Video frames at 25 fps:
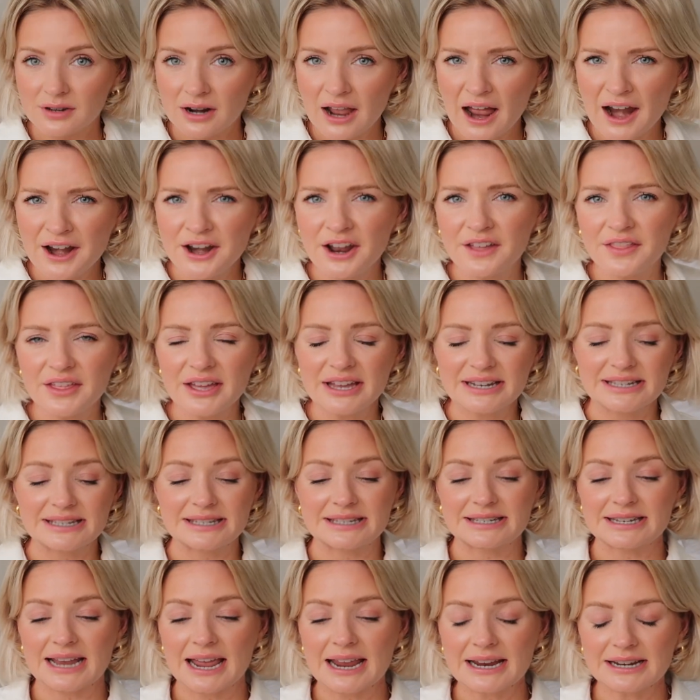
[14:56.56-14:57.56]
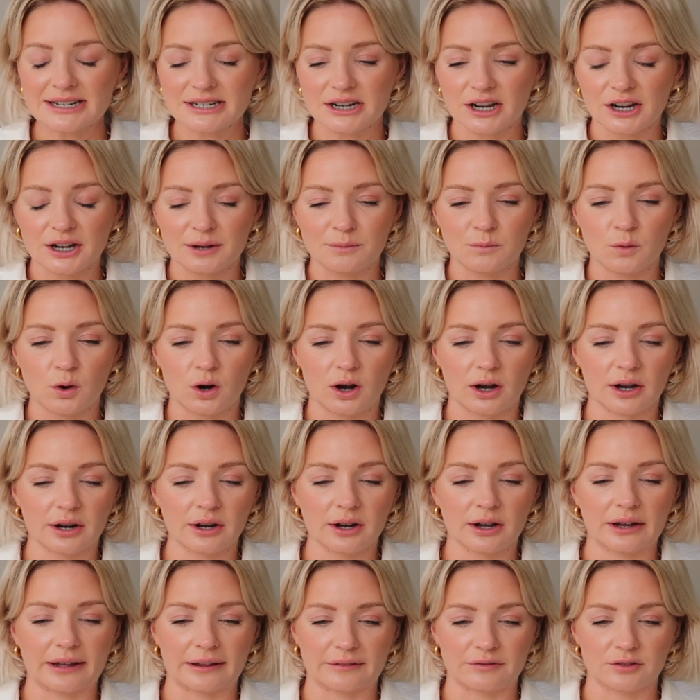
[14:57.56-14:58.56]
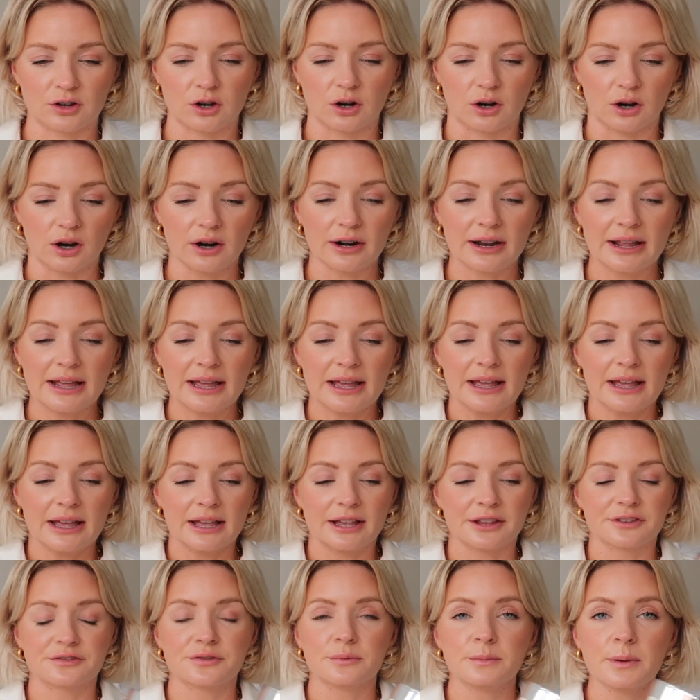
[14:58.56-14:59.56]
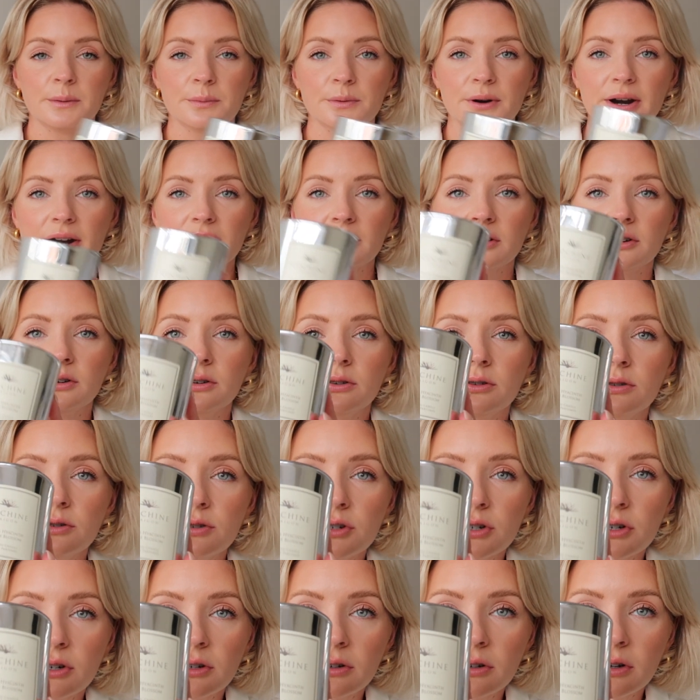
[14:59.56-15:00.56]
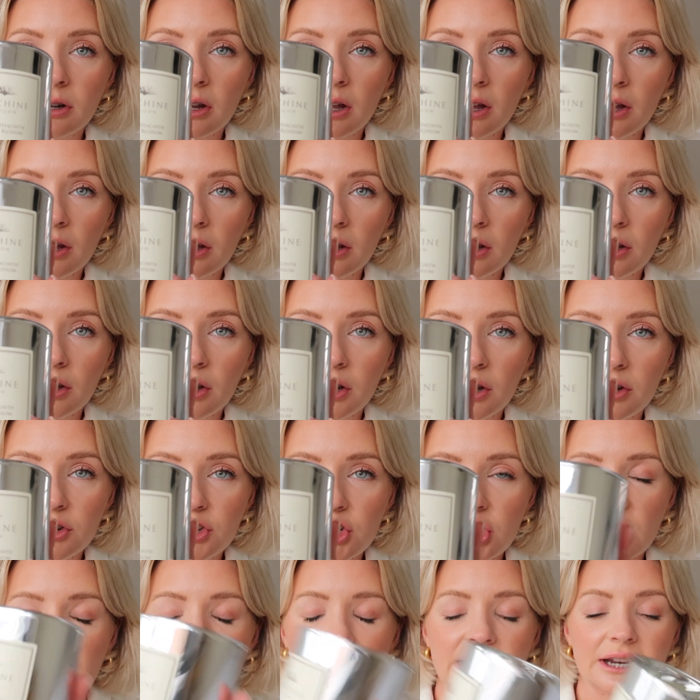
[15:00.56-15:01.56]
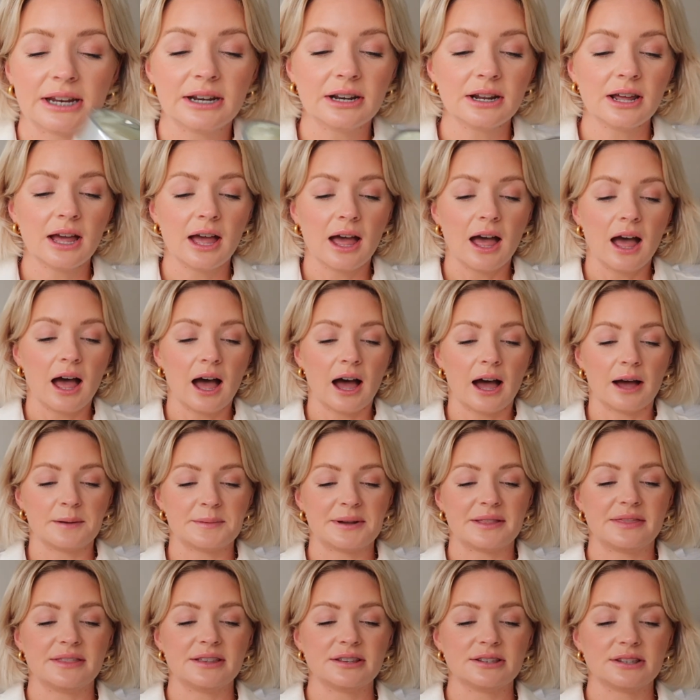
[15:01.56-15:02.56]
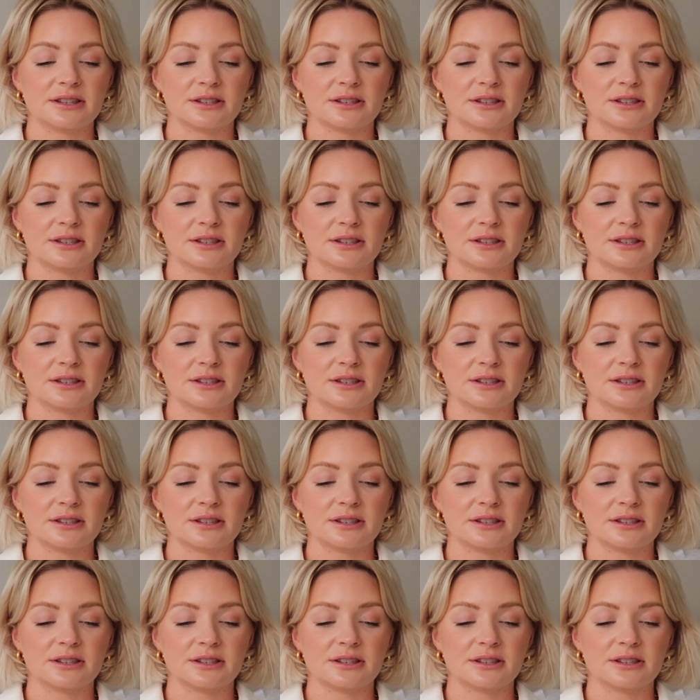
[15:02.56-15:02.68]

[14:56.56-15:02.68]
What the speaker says: Another daytime one I have got is from a brand called Cochin, and this